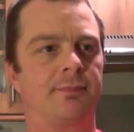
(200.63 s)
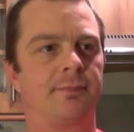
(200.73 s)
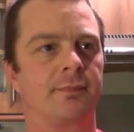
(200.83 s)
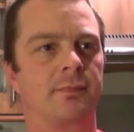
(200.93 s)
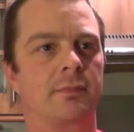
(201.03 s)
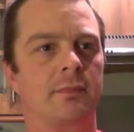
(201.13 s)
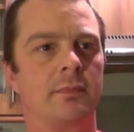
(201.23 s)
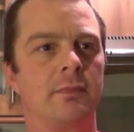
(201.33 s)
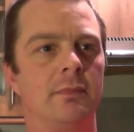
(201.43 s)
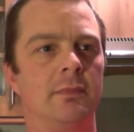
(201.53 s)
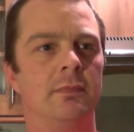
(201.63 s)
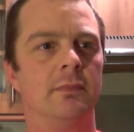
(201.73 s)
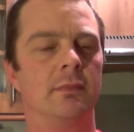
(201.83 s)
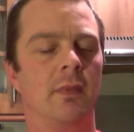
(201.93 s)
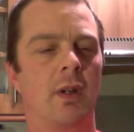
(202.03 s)

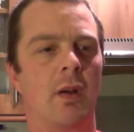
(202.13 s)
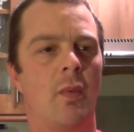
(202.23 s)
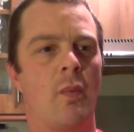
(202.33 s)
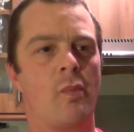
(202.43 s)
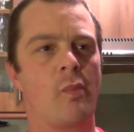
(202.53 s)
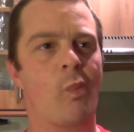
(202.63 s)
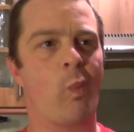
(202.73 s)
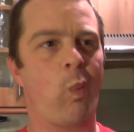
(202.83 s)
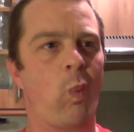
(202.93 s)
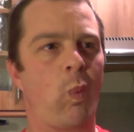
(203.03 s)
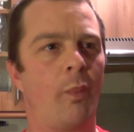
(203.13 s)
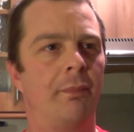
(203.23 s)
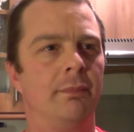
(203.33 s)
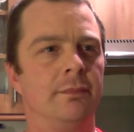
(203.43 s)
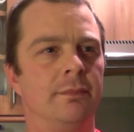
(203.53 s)

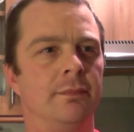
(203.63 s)
(silence)